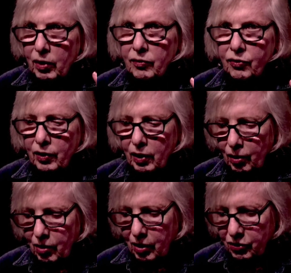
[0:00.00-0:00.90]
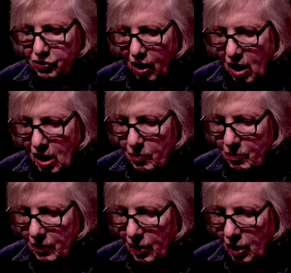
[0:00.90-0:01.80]
for a long time.
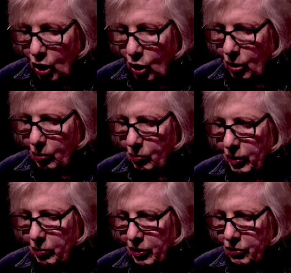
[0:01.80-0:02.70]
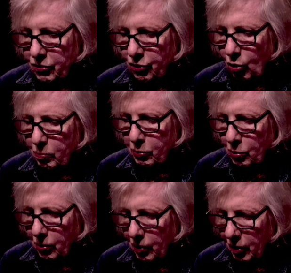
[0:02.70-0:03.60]
We were so
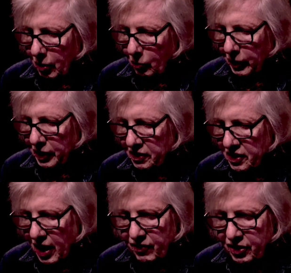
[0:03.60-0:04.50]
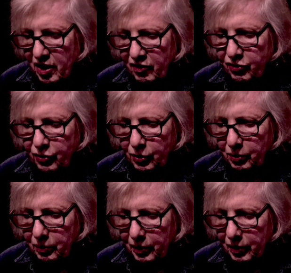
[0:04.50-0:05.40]
poor, we didn't have enough food."